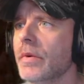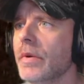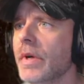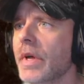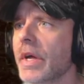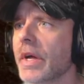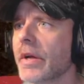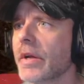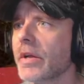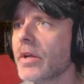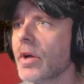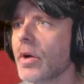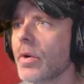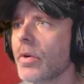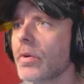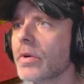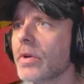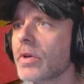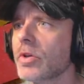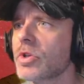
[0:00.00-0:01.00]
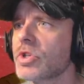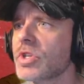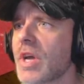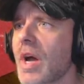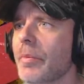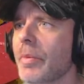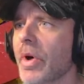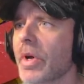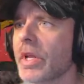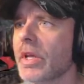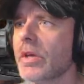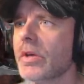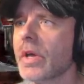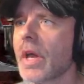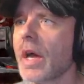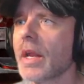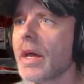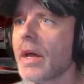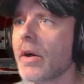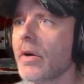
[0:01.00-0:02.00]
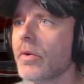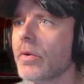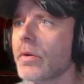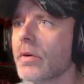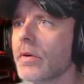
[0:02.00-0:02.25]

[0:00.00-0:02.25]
There you go. Good job, buddy. You got out.